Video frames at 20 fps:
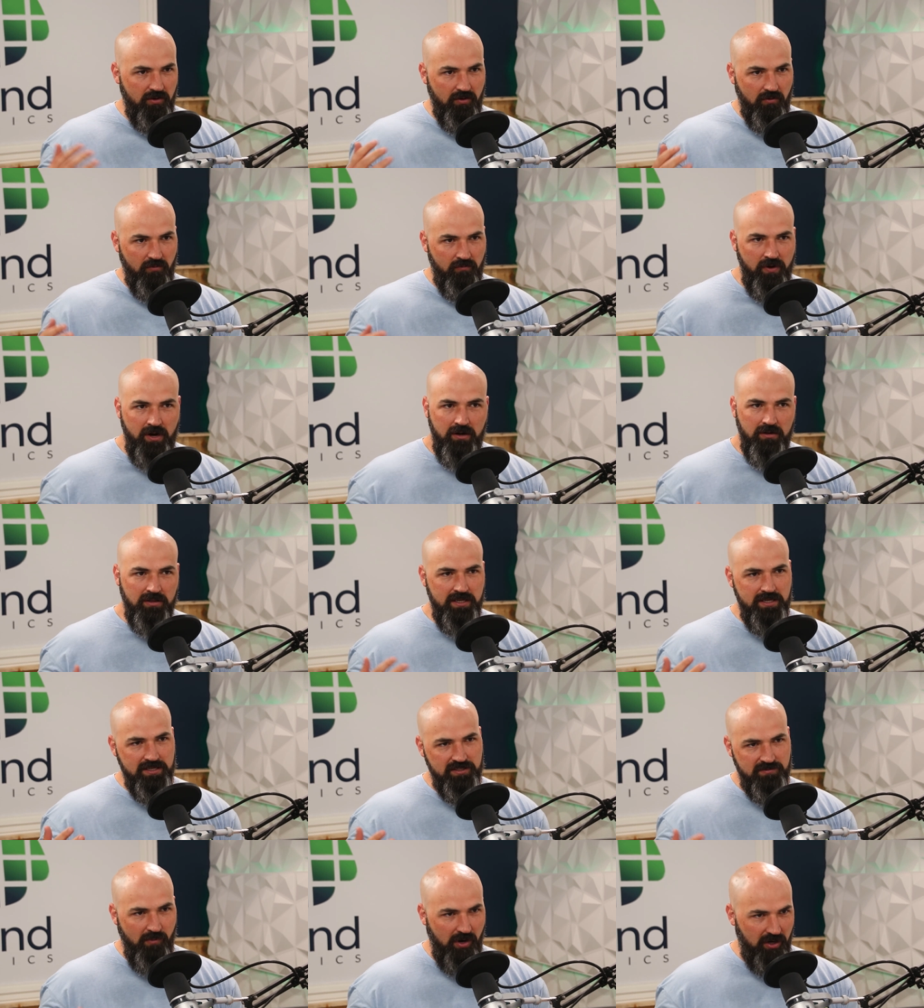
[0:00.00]

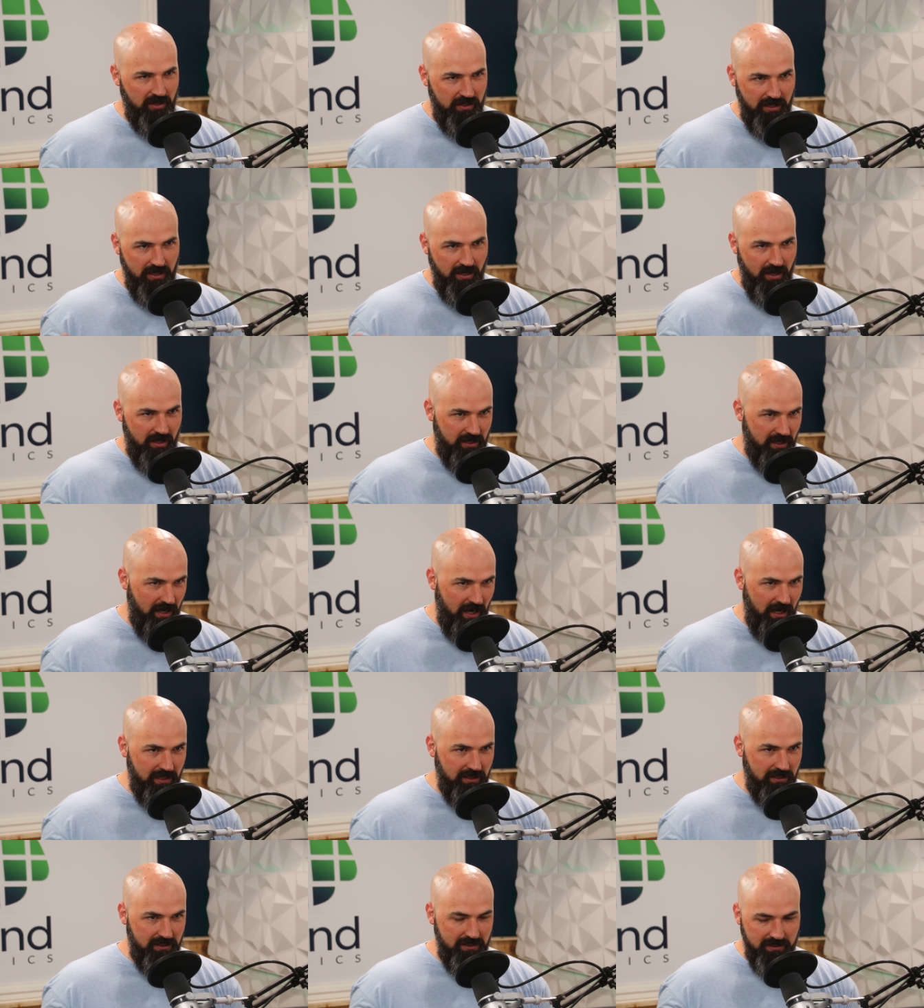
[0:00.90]
rarely is marketing on an
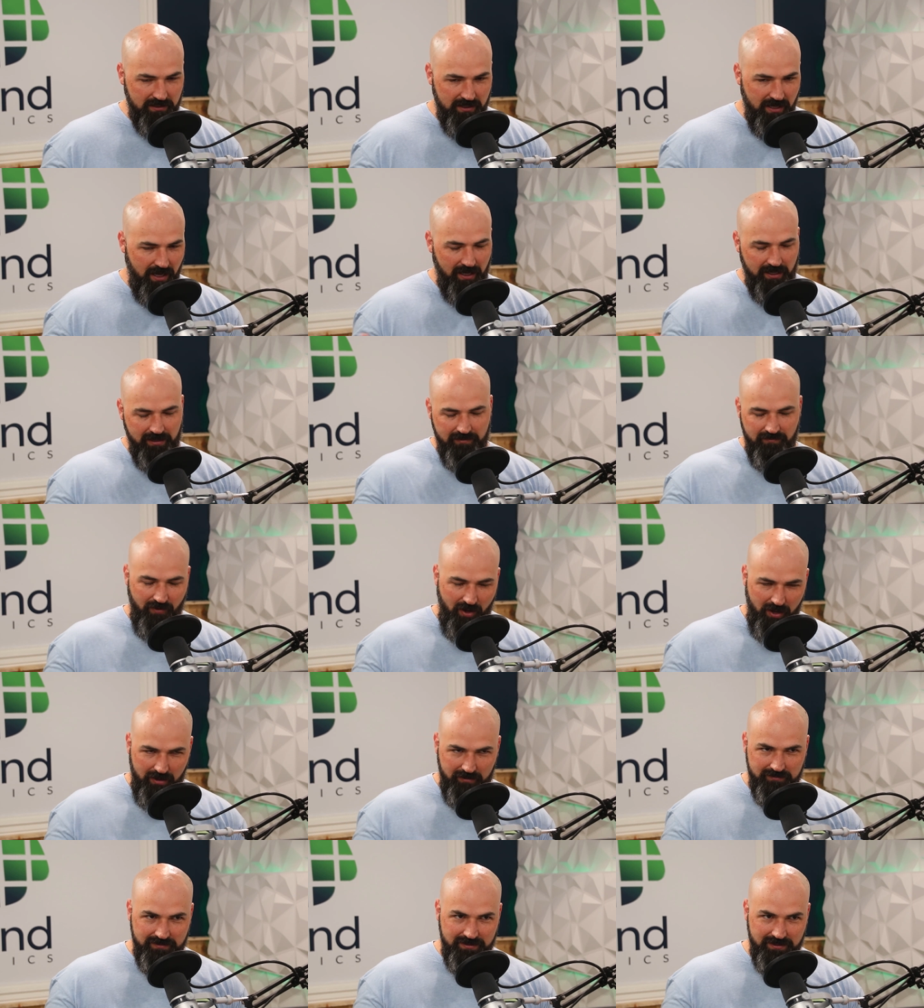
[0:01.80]
island not
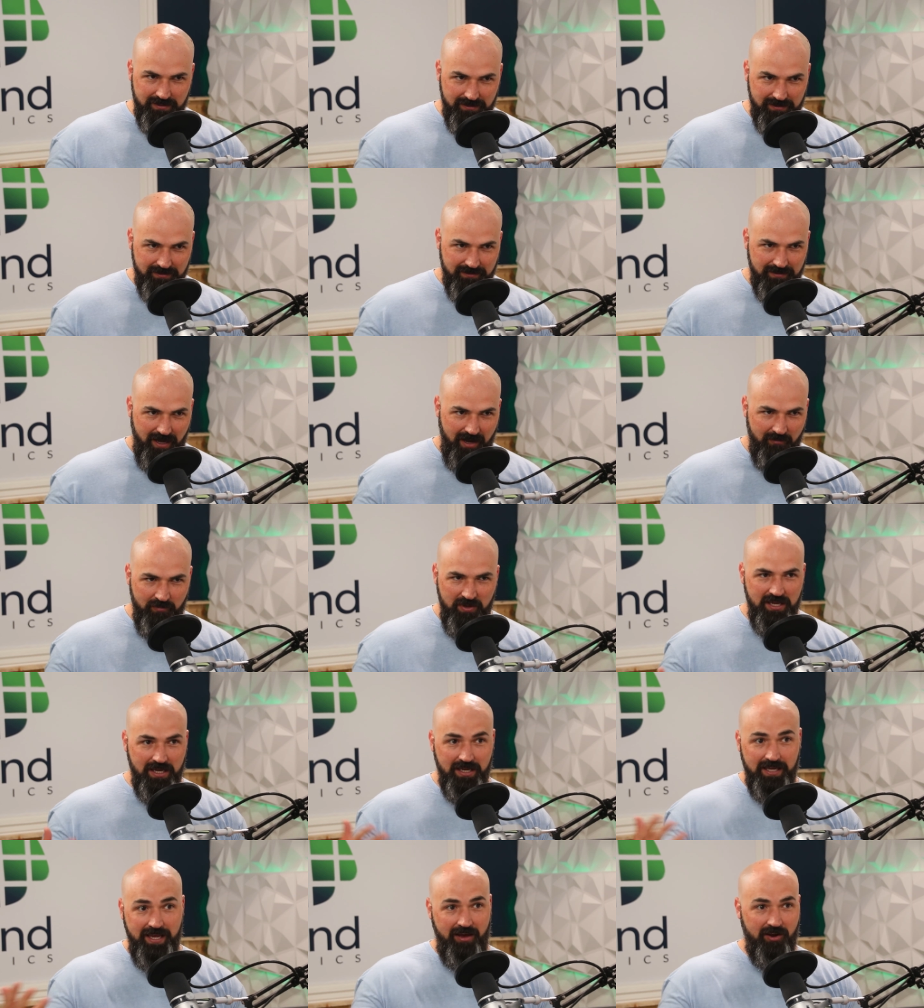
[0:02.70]
involved in not
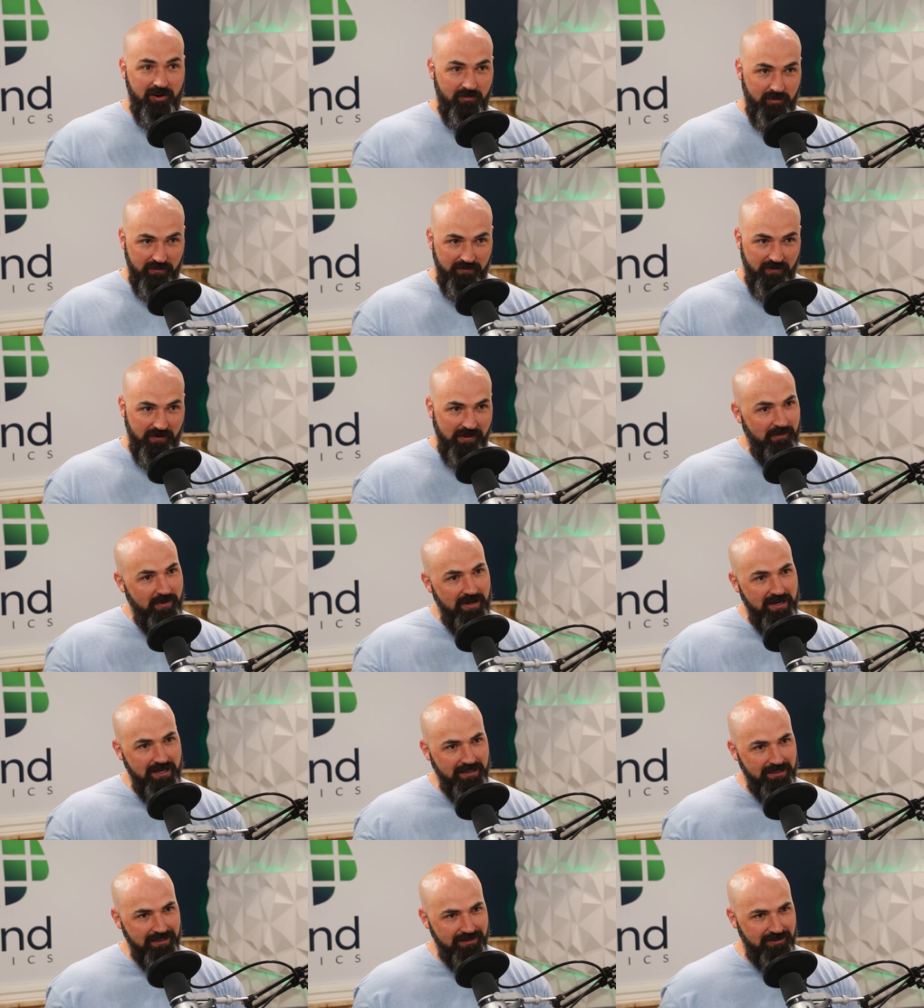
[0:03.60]
being accountable for the
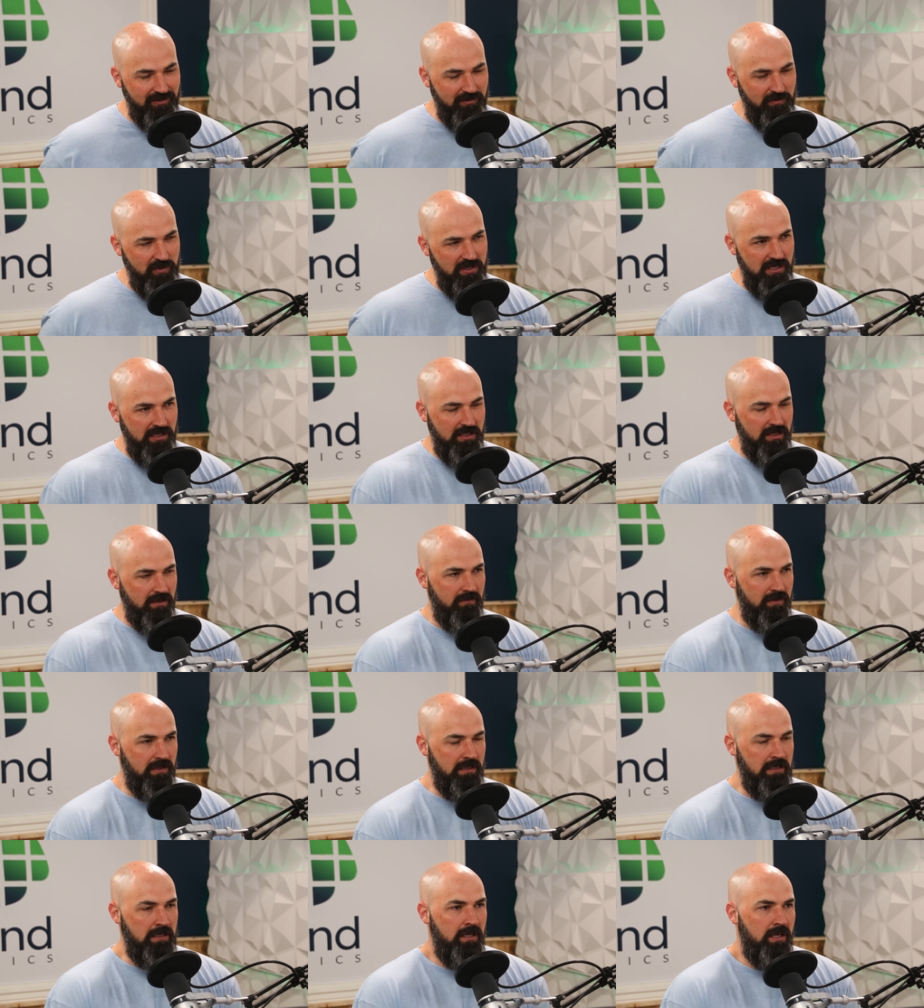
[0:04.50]
money that they're being
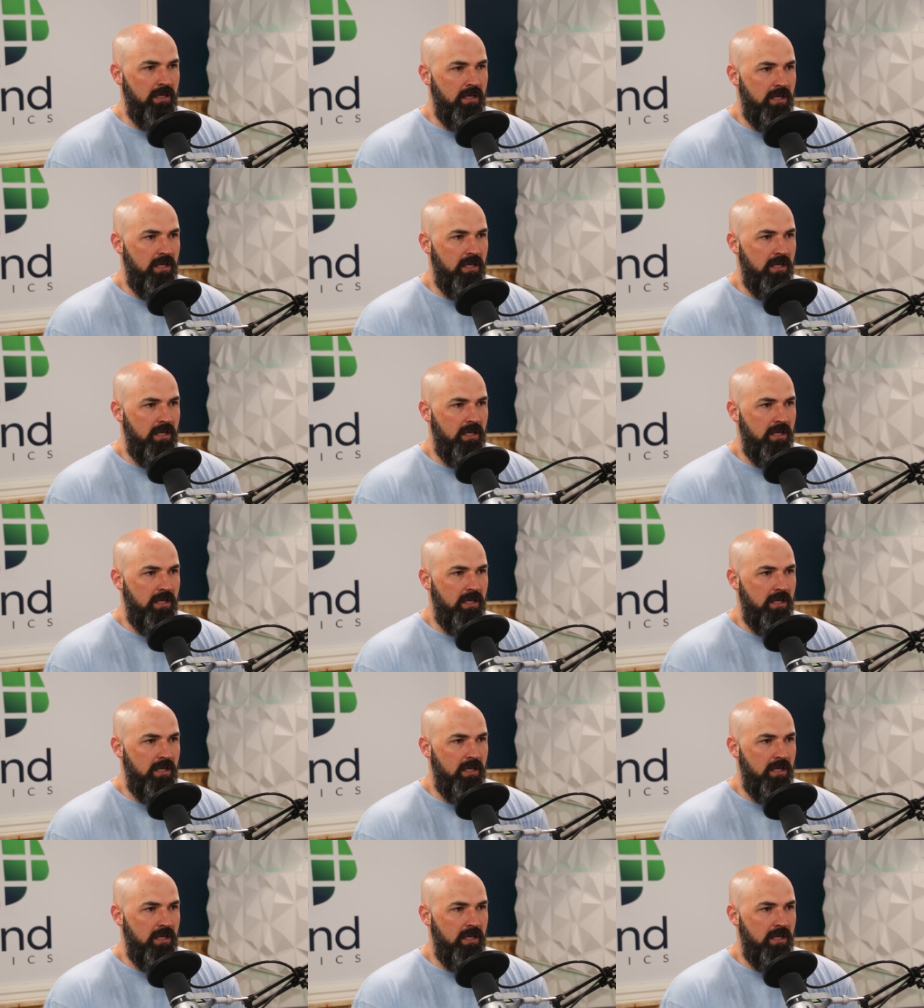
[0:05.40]
given.